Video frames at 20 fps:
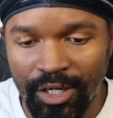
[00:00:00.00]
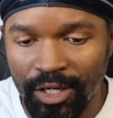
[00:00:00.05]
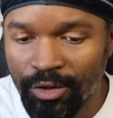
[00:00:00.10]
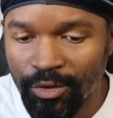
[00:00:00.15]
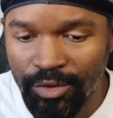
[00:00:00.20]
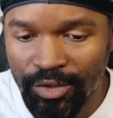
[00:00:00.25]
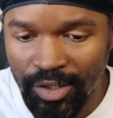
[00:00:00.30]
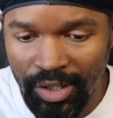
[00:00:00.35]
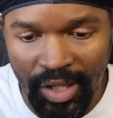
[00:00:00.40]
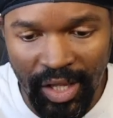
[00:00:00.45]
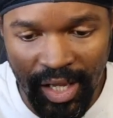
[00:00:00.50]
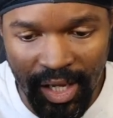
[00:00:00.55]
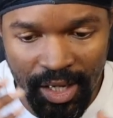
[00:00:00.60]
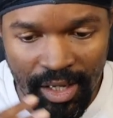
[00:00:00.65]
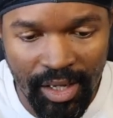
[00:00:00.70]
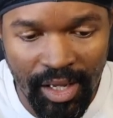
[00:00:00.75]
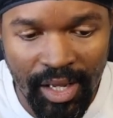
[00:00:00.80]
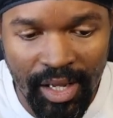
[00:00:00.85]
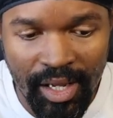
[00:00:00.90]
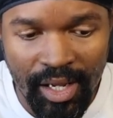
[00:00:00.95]
year
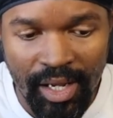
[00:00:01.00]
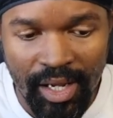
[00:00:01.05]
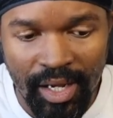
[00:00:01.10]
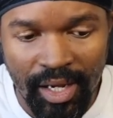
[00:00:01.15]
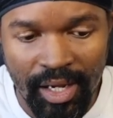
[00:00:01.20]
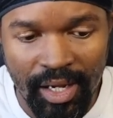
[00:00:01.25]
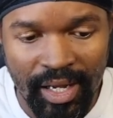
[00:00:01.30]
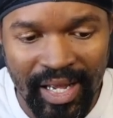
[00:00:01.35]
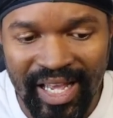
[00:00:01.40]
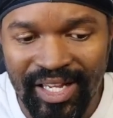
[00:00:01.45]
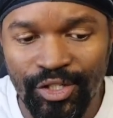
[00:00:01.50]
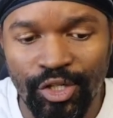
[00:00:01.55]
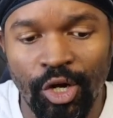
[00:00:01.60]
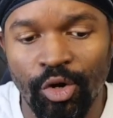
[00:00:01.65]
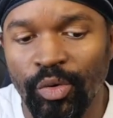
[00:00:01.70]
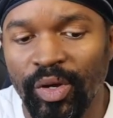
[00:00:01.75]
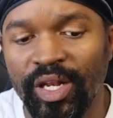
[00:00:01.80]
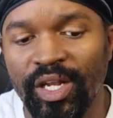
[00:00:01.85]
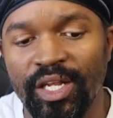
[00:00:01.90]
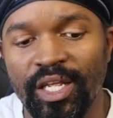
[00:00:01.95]
delay uh, has
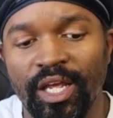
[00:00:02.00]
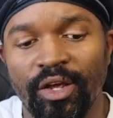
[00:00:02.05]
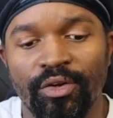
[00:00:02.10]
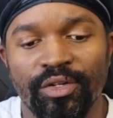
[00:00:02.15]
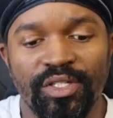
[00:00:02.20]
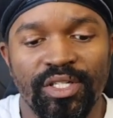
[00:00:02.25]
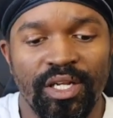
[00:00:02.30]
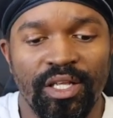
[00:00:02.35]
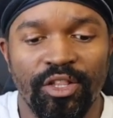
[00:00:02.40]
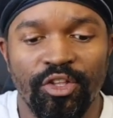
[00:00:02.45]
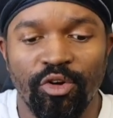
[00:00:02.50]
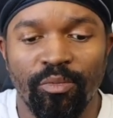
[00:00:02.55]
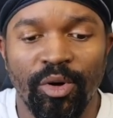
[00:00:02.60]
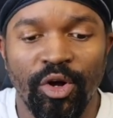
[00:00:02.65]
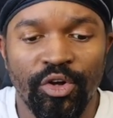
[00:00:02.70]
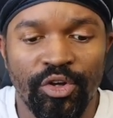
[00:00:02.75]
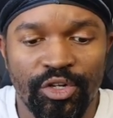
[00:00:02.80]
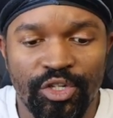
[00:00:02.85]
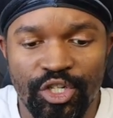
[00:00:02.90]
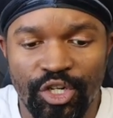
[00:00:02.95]
already guaranteed their
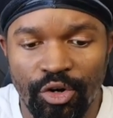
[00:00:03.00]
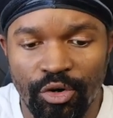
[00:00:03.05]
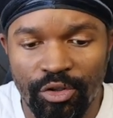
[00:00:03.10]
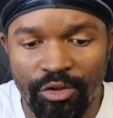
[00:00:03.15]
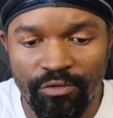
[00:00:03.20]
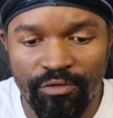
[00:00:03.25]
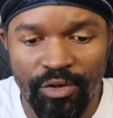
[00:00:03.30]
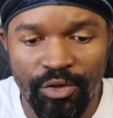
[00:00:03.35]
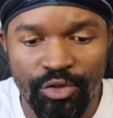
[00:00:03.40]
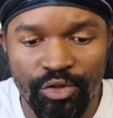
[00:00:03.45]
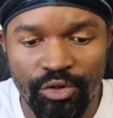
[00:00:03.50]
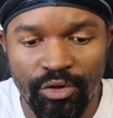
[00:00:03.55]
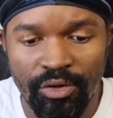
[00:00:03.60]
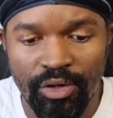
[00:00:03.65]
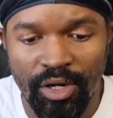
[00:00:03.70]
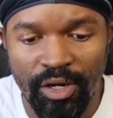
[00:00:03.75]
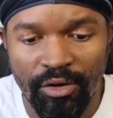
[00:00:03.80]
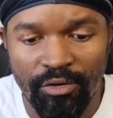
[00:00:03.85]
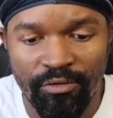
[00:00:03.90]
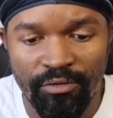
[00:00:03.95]
market share in the future
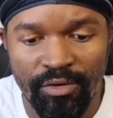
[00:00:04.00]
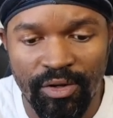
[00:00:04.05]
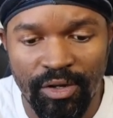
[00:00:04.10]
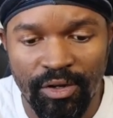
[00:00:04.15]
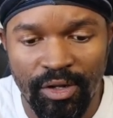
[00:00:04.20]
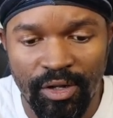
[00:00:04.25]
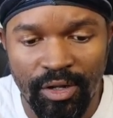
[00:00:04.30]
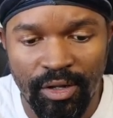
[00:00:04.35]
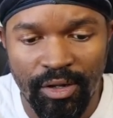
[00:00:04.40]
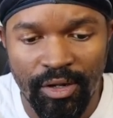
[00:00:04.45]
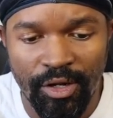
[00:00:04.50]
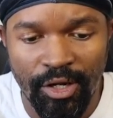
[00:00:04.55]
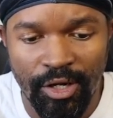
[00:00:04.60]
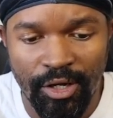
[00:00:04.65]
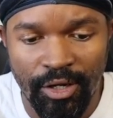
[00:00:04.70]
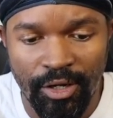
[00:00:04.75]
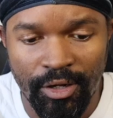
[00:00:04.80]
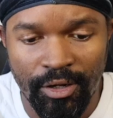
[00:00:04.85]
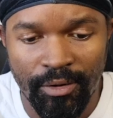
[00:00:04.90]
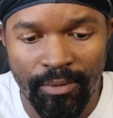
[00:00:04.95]
of
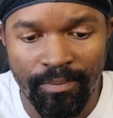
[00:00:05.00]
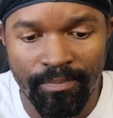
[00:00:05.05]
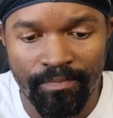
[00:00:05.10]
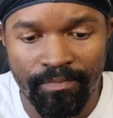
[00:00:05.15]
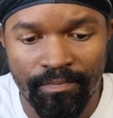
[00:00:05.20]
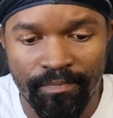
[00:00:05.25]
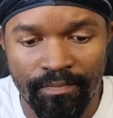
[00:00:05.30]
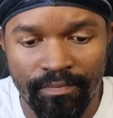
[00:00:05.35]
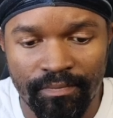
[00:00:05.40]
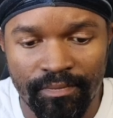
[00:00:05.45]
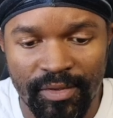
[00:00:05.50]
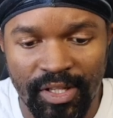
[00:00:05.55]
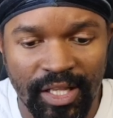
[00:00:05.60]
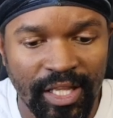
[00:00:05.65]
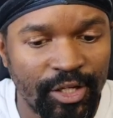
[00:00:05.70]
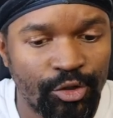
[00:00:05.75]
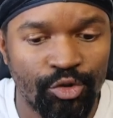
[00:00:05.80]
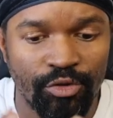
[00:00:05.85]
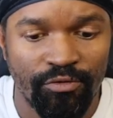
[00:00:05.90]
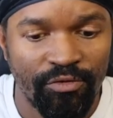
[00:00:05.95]
uh,
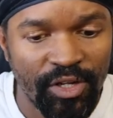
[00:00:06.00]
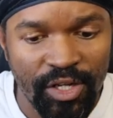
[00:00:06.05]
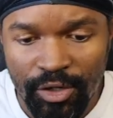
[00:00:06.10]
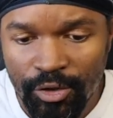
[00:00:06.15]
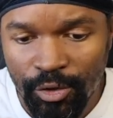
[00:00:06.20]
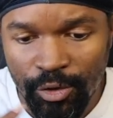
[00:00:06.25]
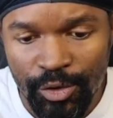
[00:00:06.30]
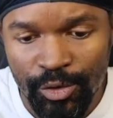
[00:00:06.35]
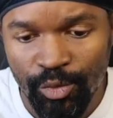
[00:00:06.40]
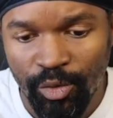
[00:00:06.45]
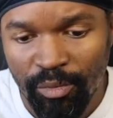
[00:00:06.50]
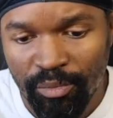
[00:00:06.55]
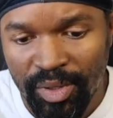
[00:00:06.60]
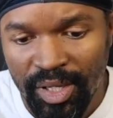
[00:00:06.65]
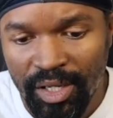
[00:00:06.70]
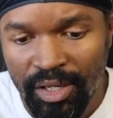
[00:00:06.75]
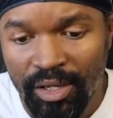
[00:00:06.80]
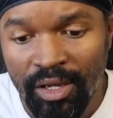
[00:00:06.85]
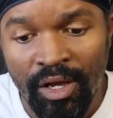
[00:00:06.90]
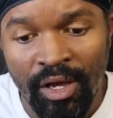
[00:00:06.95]
electric vehicles will
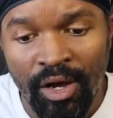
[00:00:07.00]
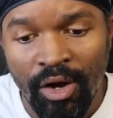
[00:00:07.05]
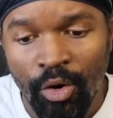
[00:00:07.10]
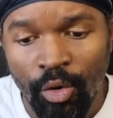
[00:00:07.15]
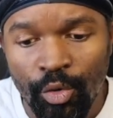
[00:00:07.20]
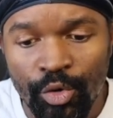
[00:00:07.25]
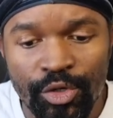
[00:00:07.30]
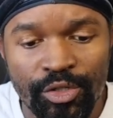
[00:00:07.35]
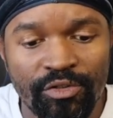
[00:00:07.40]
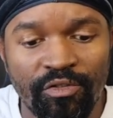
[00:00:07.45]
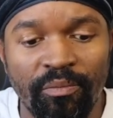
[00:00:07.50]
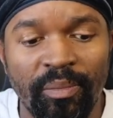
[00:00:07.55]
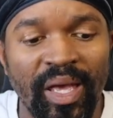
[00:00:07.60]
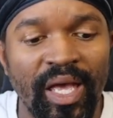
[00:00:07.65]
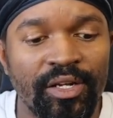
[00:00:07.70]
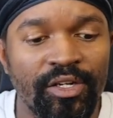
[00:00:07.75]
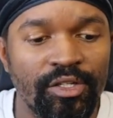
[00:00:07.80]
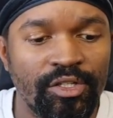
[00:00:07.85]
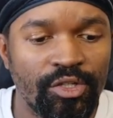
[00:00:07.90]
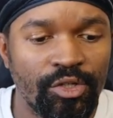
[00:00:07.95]
be orders of
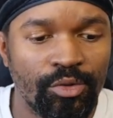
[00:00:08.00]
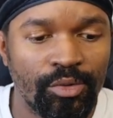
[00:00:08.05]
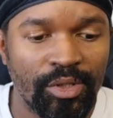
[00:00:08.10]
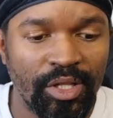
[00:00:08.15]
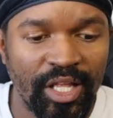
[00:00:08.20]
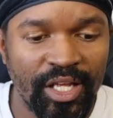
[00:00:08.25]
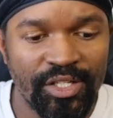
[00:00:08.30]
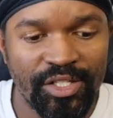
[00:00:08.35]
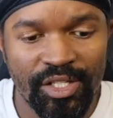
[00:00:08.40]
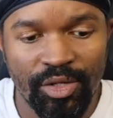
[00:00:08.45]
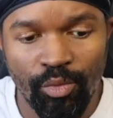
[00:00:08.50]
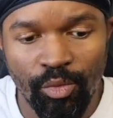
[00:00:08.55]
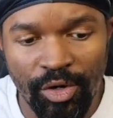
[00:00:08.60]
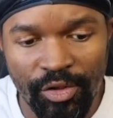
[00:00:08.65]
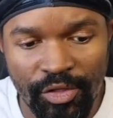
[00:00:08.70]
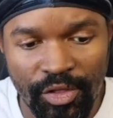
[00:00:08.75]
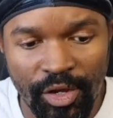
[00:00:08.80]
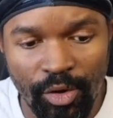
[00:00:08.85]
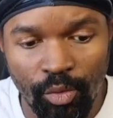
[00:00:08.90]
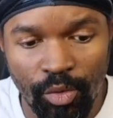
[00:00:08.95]
magnitude less than
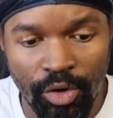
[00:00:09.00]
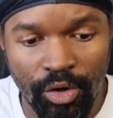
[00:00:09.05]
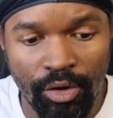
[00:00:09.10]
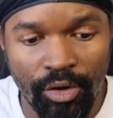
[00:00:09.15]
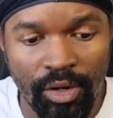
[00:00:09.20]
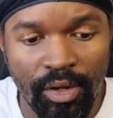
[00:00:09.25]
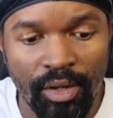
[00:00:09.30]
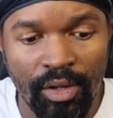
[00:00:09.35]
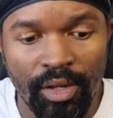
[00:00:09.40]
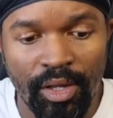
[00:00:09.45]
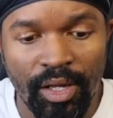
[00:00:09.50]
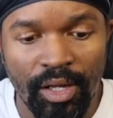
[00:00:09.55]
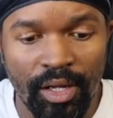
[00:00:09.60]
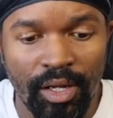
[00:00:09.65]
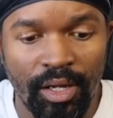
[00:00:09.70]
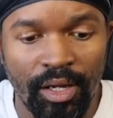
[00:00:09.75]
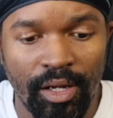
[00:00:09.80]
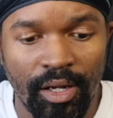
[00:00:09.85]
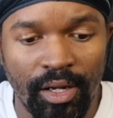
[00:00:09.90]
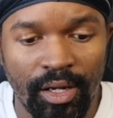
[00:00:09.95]
what they were
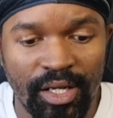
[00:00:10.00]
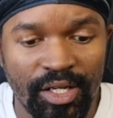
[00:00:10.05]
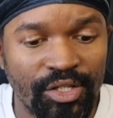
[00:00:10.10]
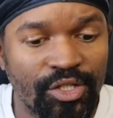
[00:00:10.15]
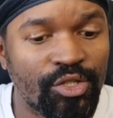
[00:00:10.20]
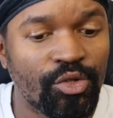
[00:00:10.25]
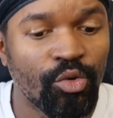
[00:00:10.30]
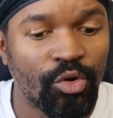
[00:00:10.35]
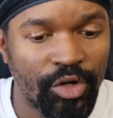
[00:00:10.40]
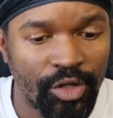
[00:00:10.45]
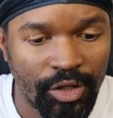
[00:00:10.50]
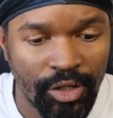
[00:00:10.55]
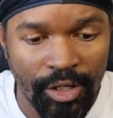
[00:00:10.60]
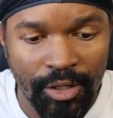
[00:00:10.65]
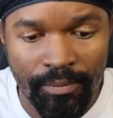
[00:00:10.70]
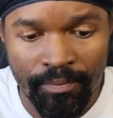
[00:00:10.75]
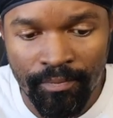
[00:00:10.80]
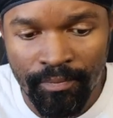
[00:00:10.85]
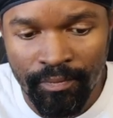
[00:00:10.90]
uh, historically.